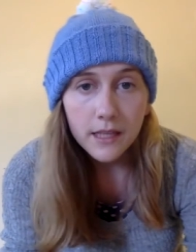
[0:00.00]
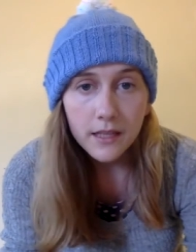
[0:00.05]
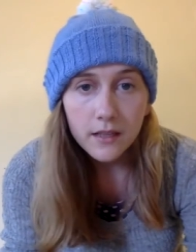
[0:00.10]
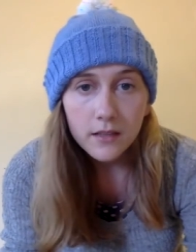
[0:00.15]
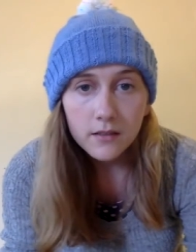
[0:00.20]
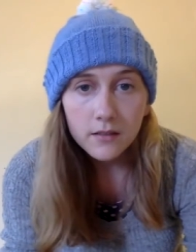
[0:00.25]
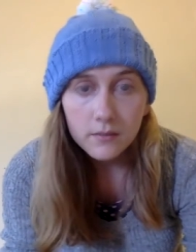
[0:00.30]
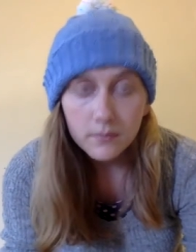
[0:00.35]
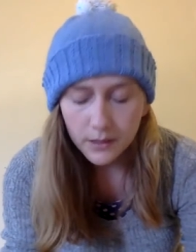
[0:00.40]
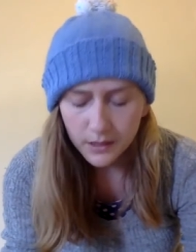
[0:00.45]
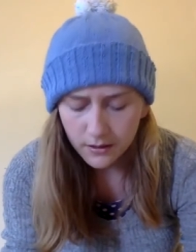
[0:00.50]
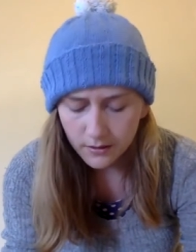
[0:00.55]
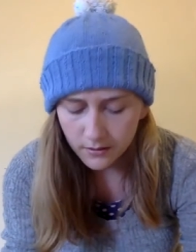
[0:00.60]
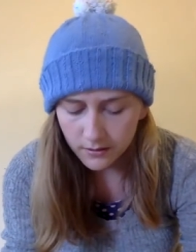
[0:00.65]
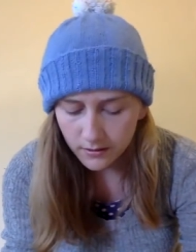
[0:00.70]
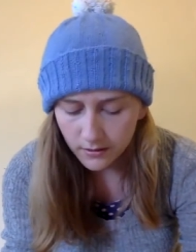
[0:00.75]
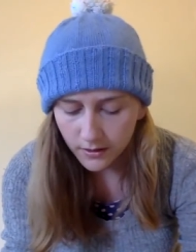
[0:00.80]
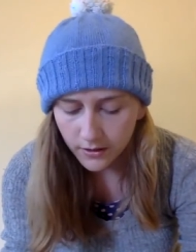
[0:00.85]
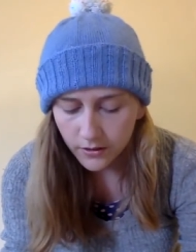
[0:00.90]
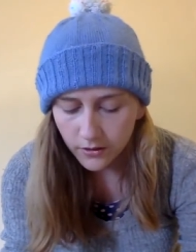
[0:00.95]
out
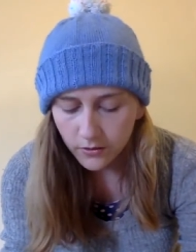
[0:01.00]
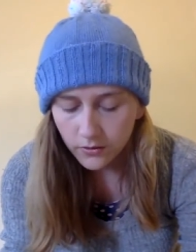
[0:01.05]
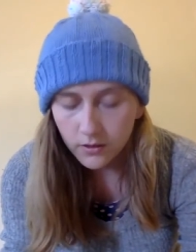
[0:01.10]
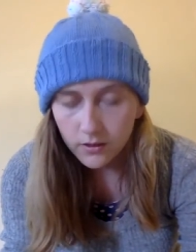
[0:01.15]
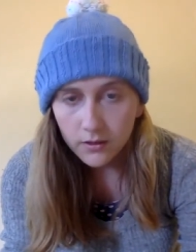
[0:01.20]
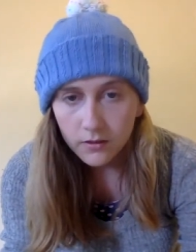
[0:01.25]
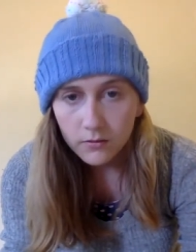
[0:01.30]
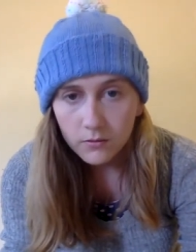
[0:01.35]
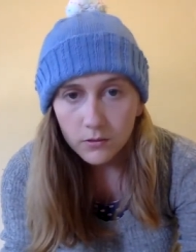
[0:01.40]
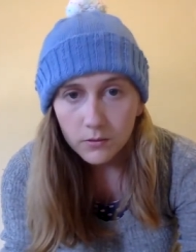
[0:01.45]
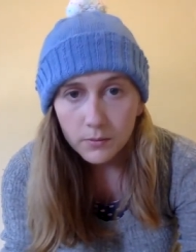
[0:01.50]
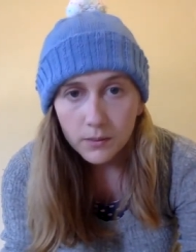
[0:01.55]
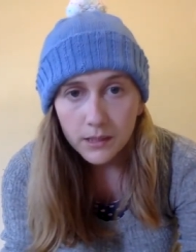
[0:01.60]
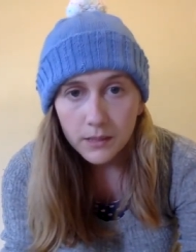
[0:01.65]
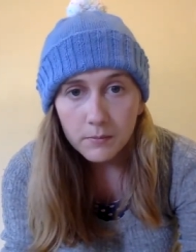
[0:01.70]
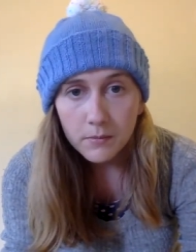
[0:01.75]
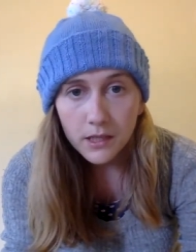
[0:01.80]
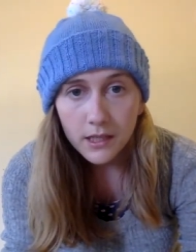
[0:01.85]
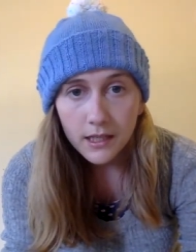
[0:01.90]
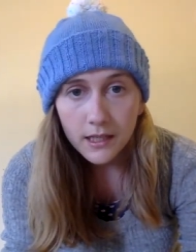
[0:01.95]
because I knew that it would be
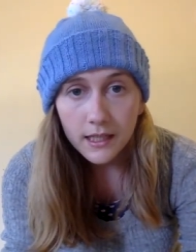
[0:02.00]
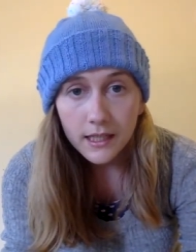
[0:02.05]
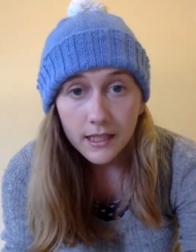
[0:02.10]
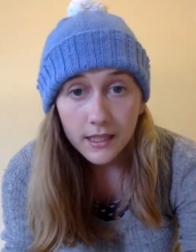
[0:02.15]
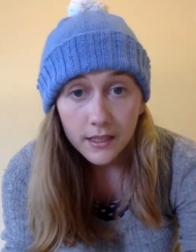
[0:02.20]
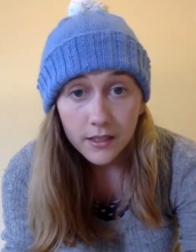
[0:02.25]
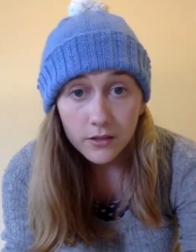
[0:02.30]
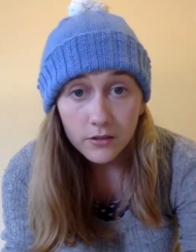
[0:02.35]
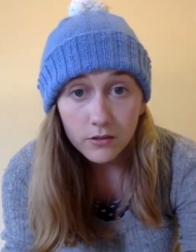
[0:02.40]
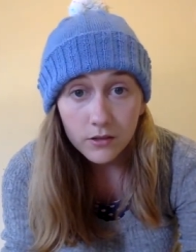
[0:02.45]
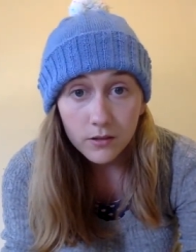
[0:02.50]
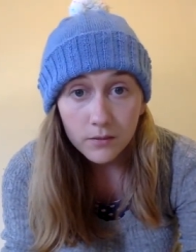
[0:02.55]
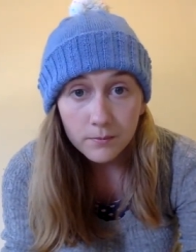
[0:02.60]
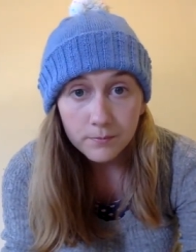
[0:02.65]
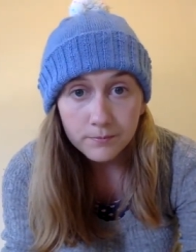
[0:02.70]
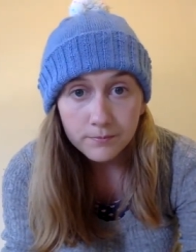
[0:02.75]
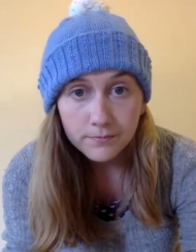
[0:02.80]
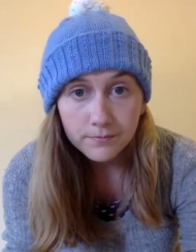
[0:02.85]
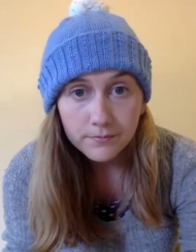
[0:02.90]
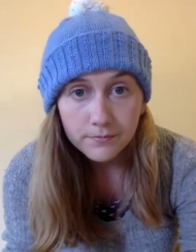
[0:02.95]
my
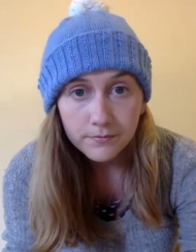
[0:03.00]
eardrum